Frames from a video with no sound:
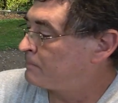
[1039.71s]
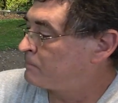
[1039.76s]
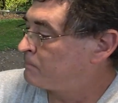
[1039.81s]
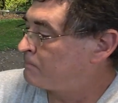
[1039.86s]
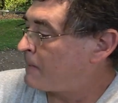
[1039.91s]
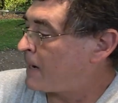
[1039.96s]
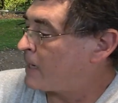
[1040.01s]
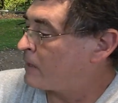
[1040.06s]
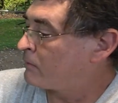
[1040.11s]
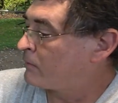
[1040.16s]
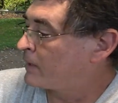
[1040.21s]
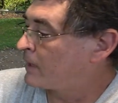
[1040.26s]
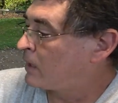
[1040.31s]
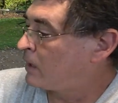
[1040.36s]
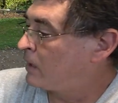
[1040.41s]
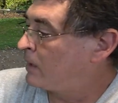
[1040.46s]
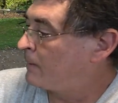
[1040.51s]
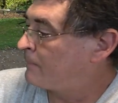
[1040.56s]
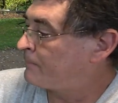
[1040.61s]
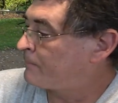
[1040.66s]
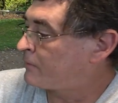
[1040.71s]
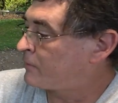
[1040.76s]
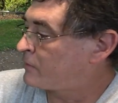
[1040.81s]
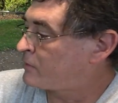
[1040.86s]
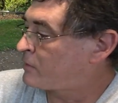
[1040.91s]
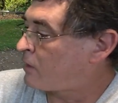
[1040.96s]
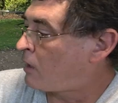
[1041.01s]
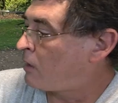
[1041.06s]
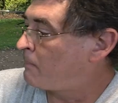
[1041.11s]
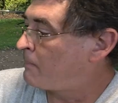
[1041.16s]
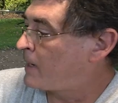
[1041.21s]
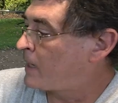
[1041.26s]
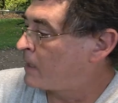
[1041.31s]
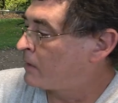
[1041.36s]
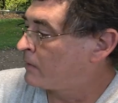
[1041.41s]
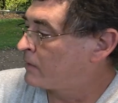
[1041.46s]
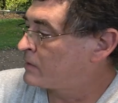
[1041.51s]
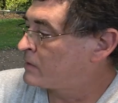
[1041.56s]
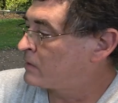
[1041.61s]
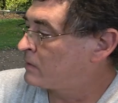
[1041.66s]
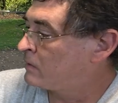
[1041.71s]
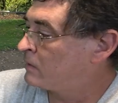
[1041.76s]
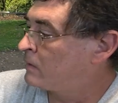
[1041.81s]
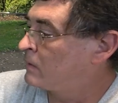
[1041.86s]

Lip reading: battery clip for the tall batteries.